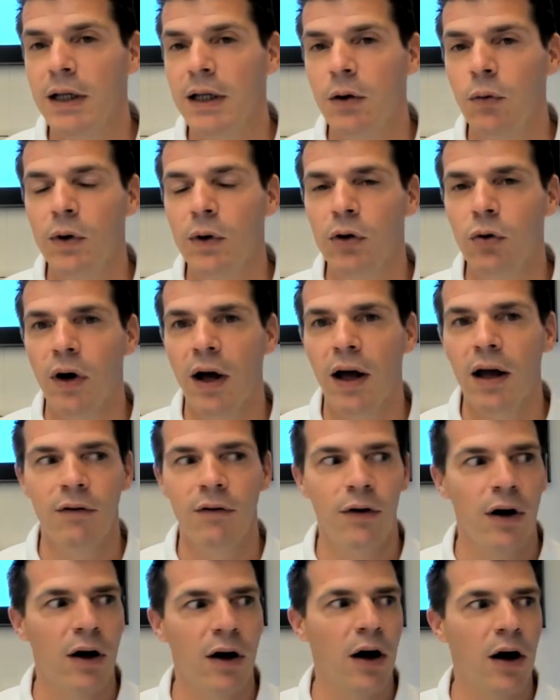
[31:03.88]
milling, we do have
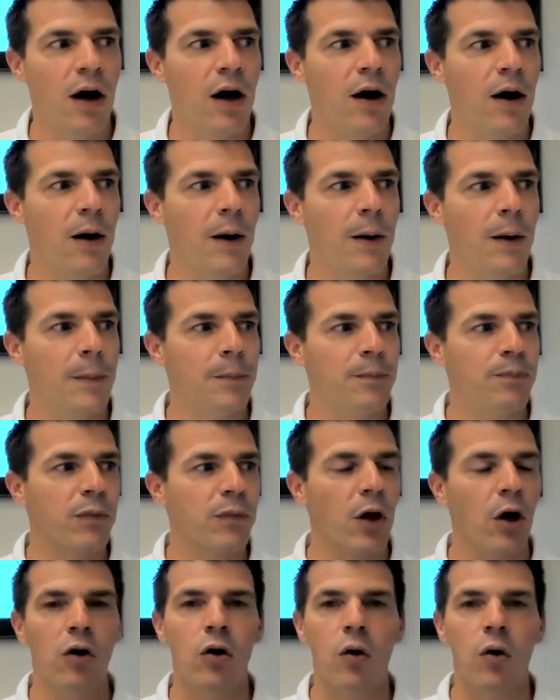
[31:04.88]

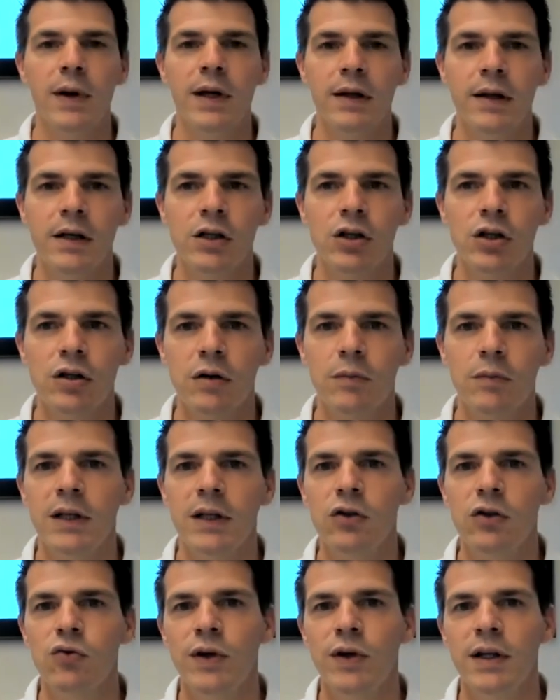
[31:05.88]
a combination
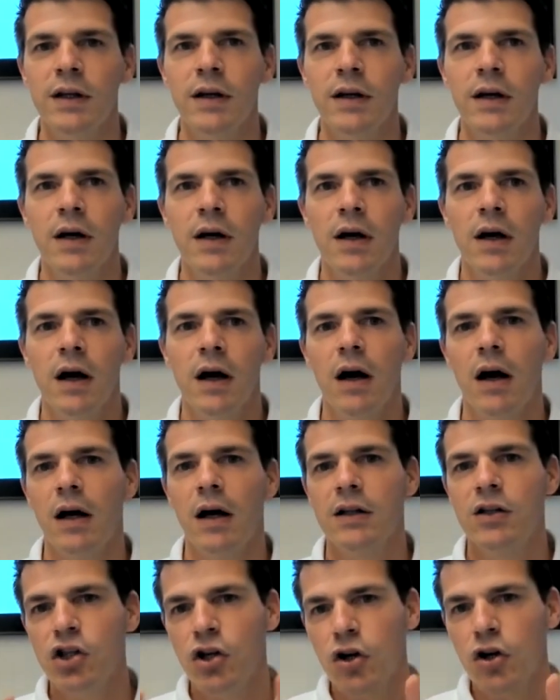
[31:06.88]
between
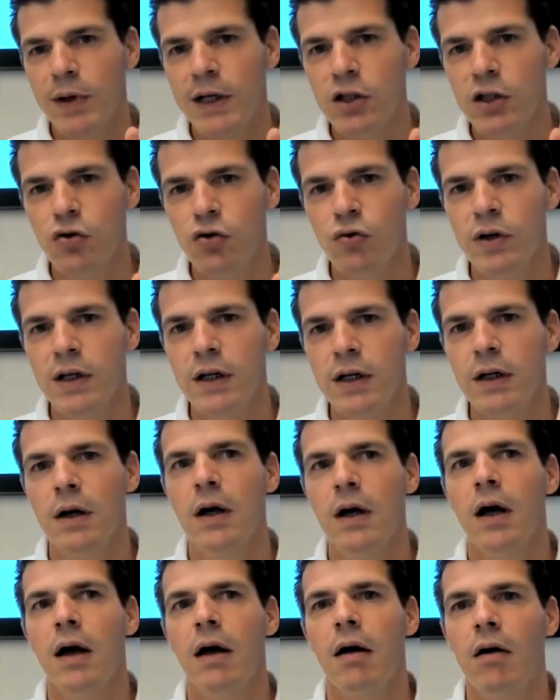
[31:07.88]
geometry,
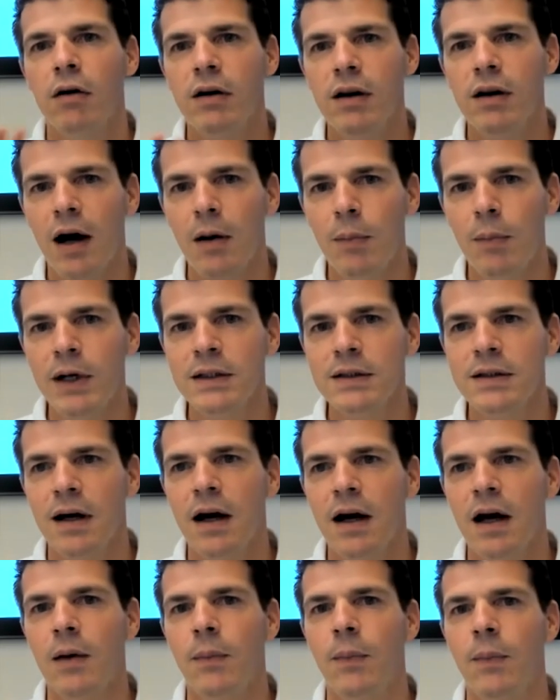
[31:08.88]
carbide
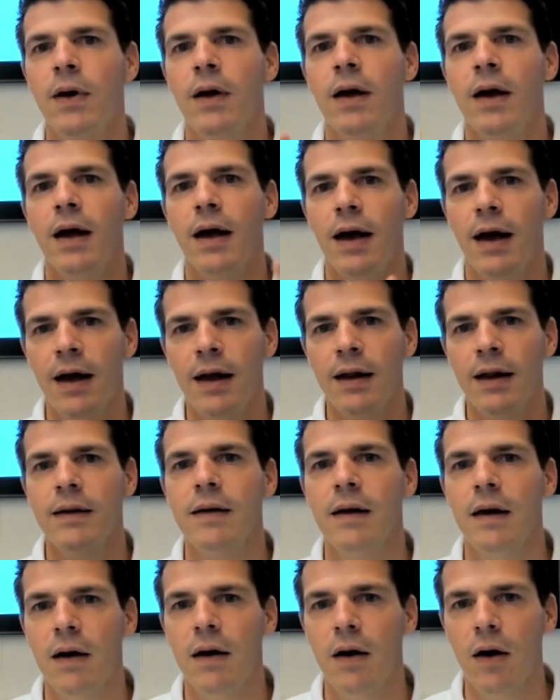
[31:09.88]
type,
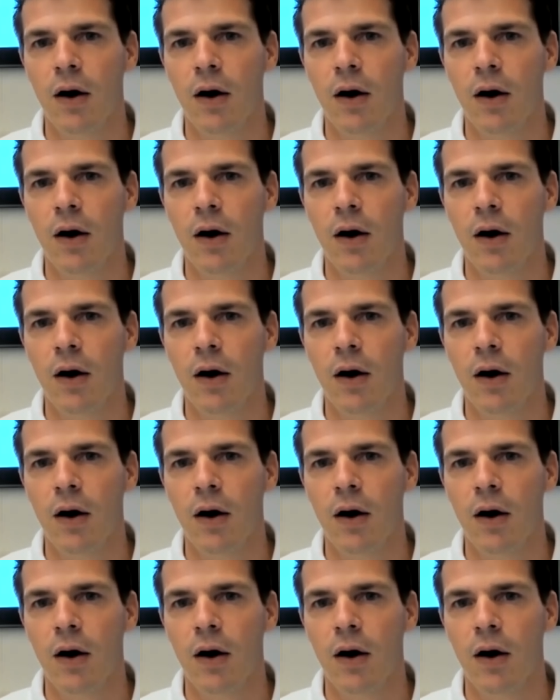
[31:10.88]
and